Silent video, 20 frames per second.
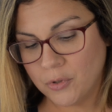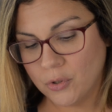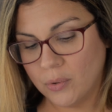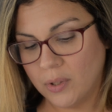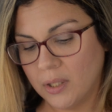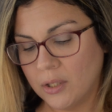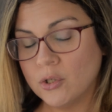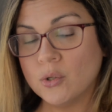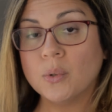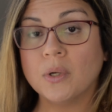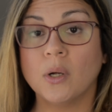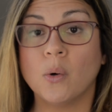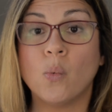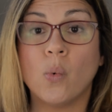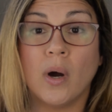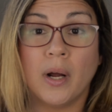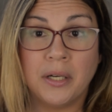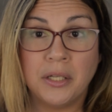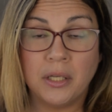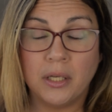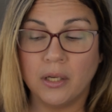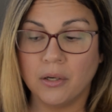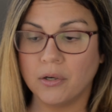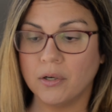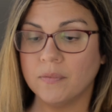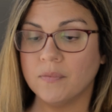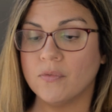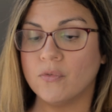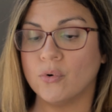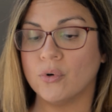You can do it in 1
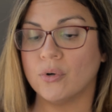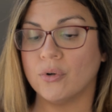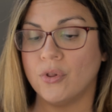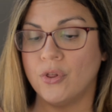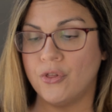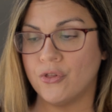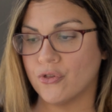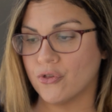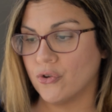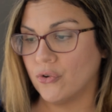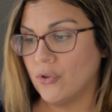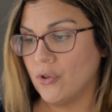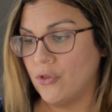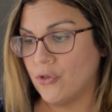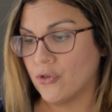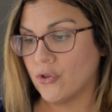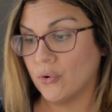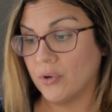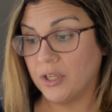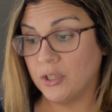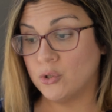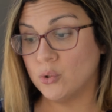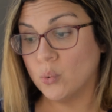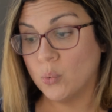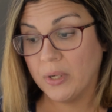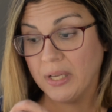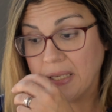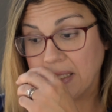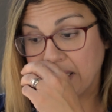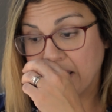year for 32
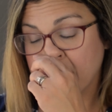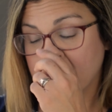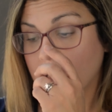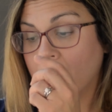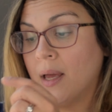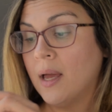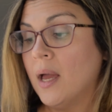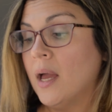weeks.